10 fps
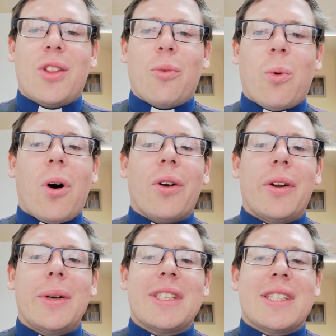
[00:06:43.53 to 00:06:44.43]
to the
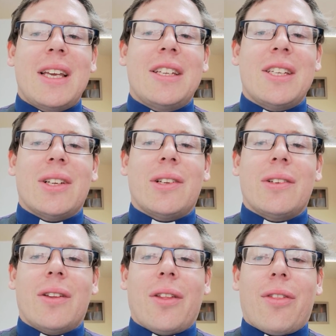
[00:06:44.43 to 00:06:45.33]
one who is seated
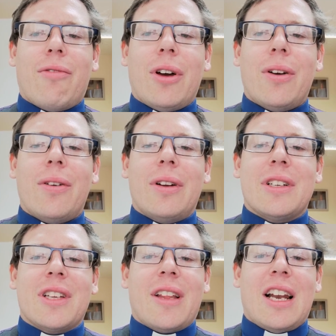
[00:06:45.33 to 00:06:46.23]
on the
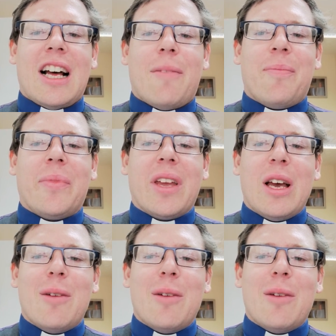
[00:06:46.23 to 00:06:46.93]
throne and to the Lamb